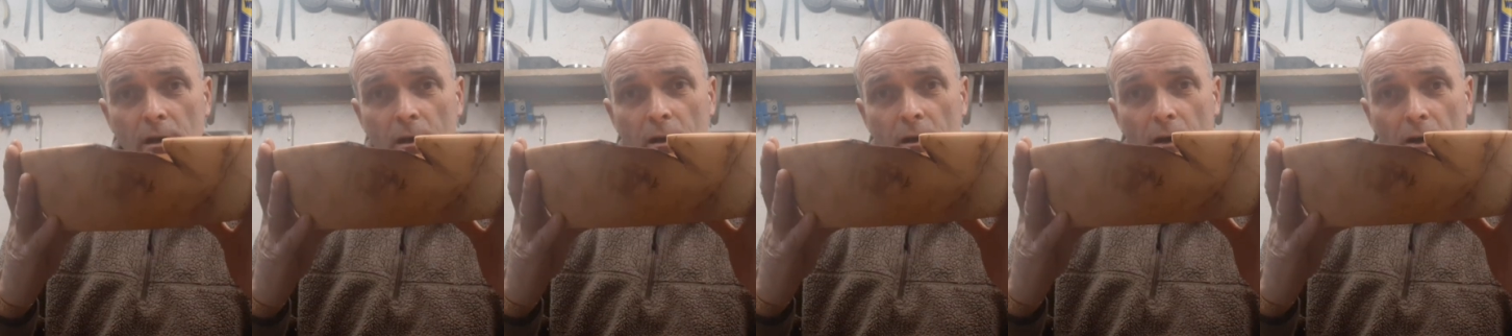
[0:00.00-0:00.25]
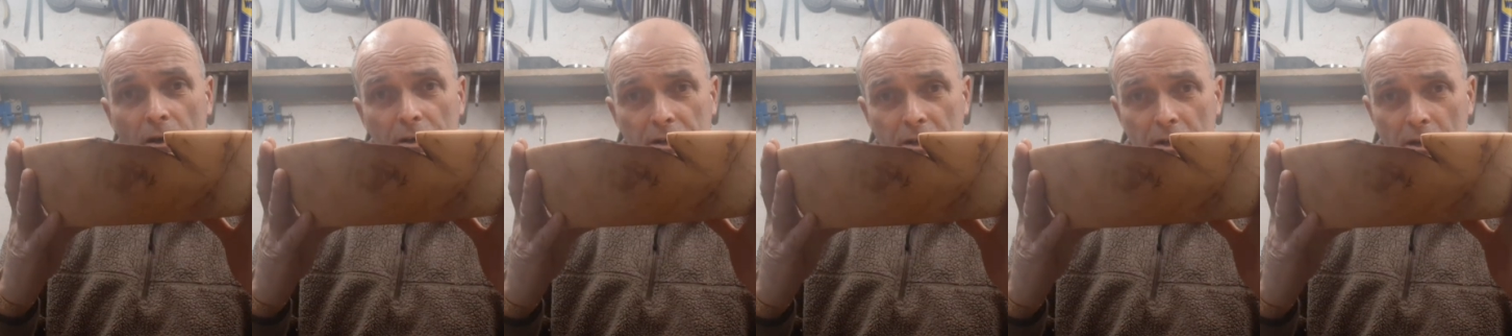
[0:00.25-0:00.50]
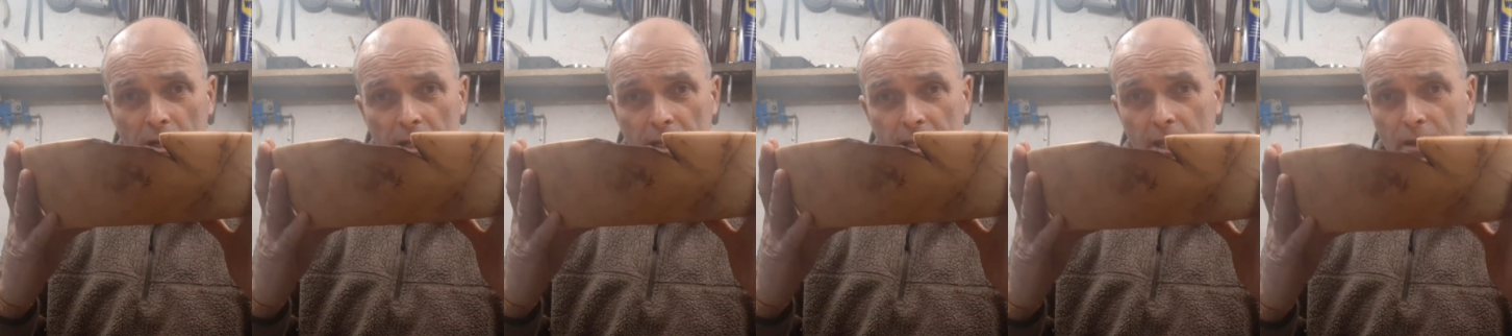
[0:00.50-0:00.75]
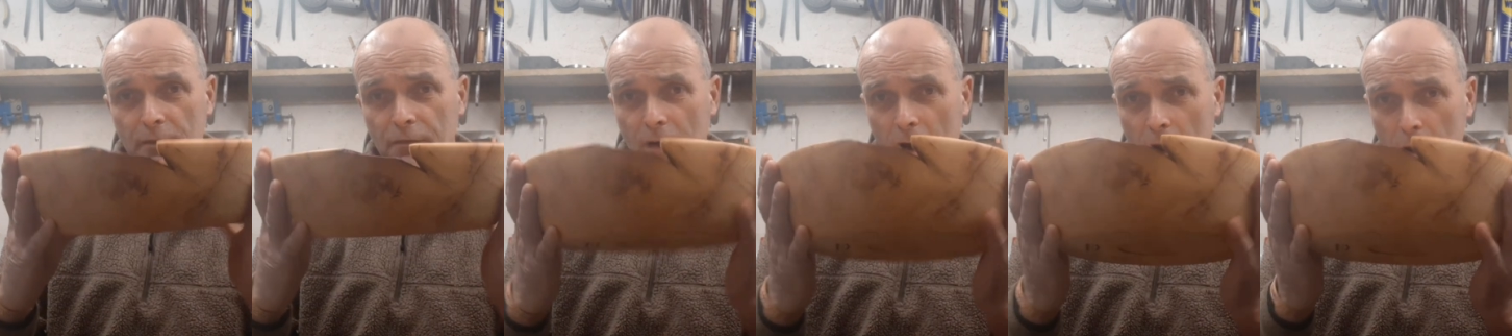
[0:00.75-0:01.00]
I nearly
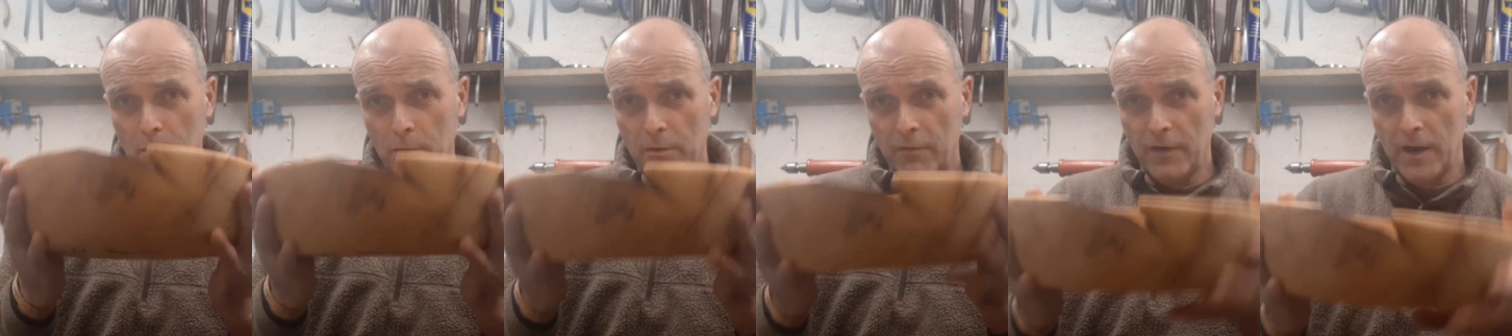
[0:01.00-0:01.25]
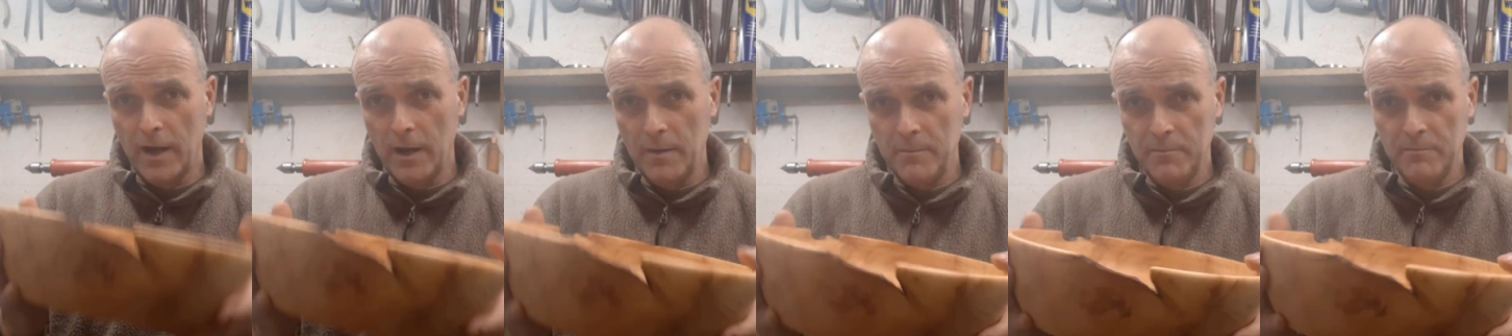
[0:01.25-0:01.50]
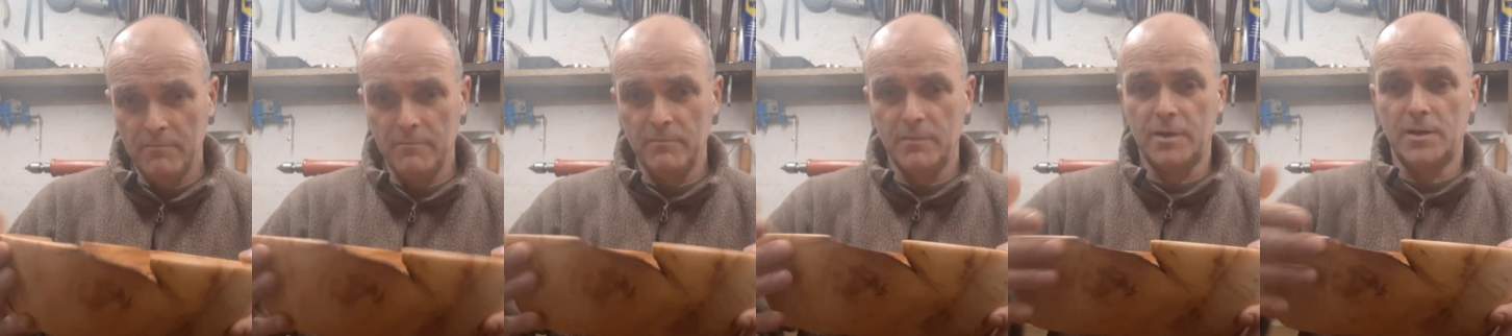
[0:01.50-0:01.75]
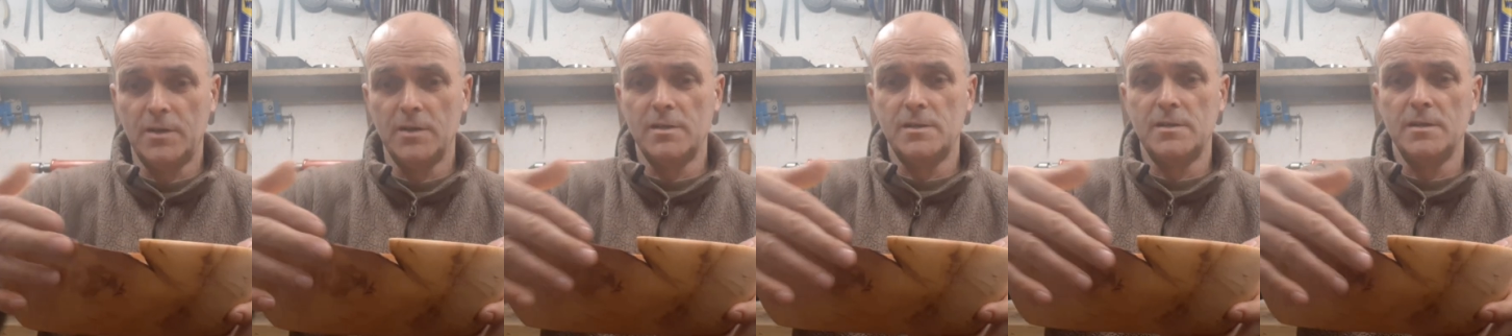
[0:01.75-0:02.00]
give up with it
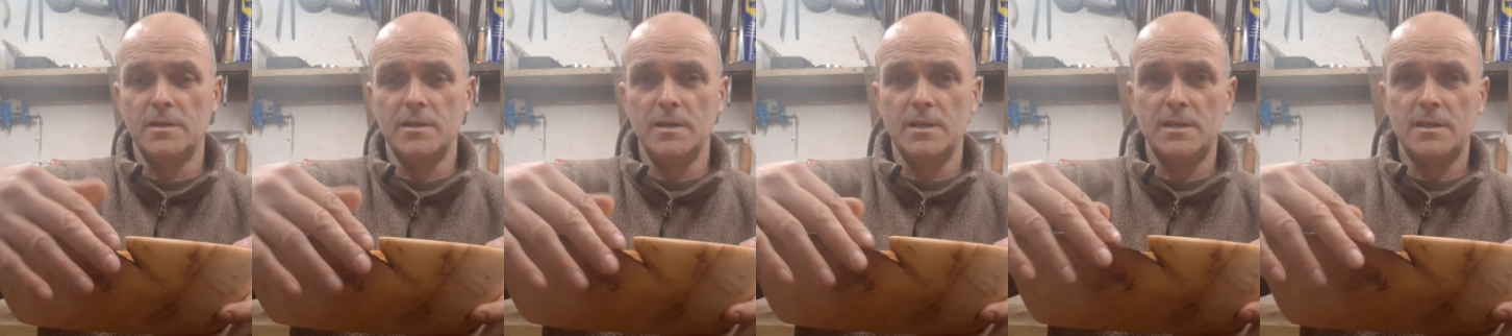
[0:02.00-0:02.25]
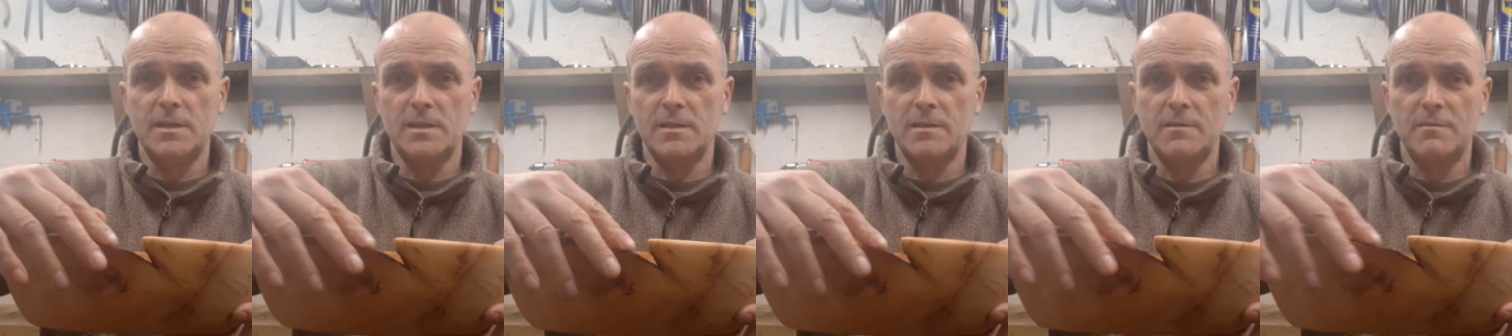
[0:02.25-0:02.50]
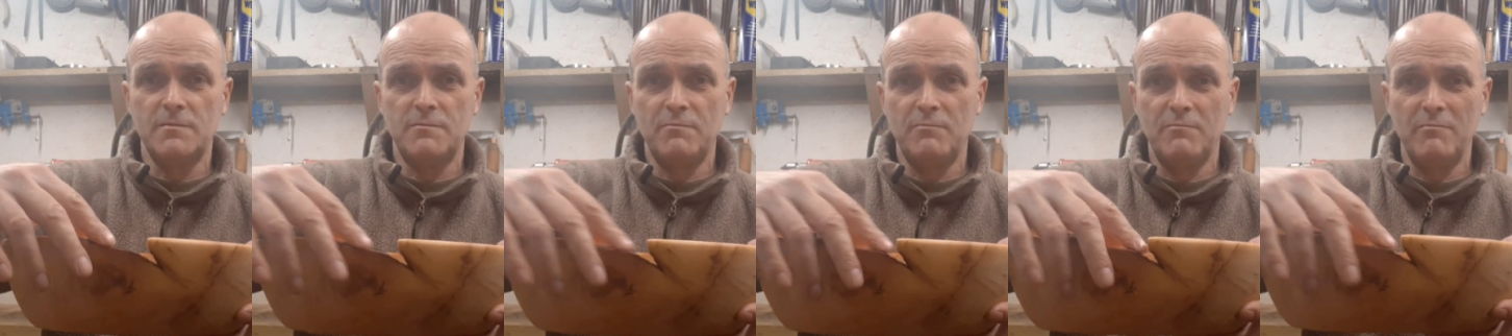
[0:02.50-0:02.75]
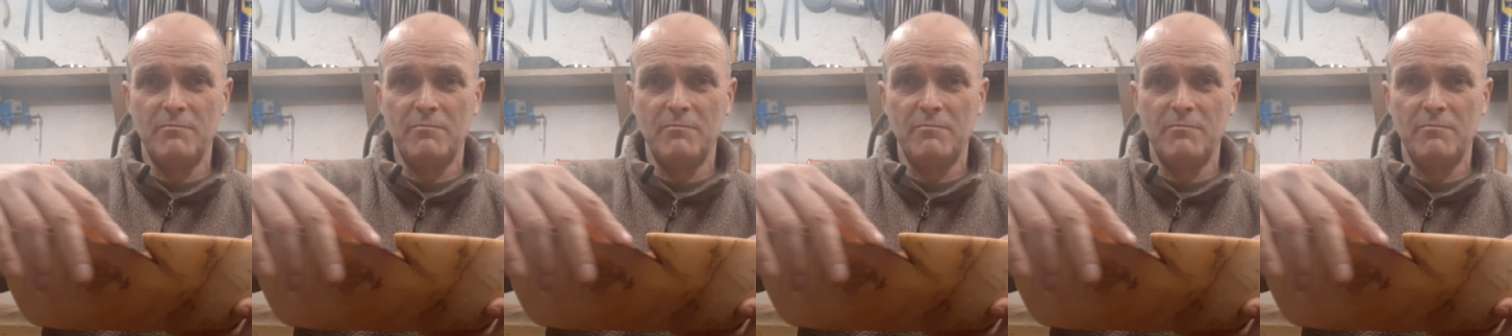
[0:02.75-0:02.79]
because of this